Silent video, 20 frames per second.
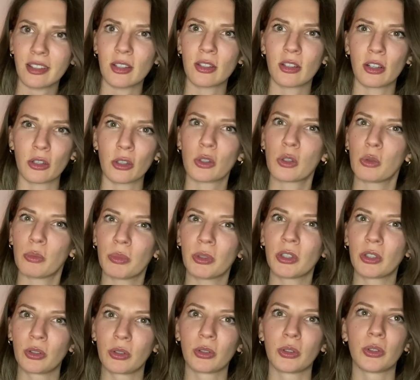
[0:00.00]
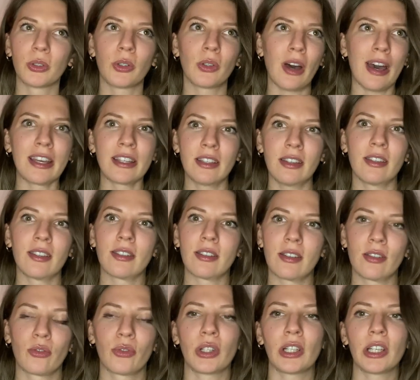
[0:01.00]
these are super cool
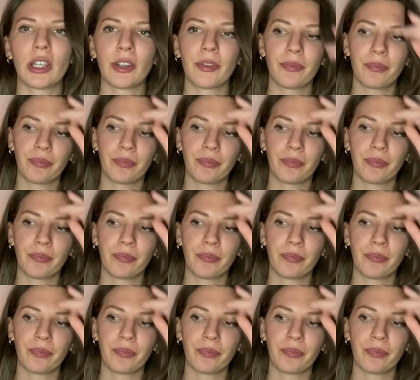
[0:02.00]
ideas, really.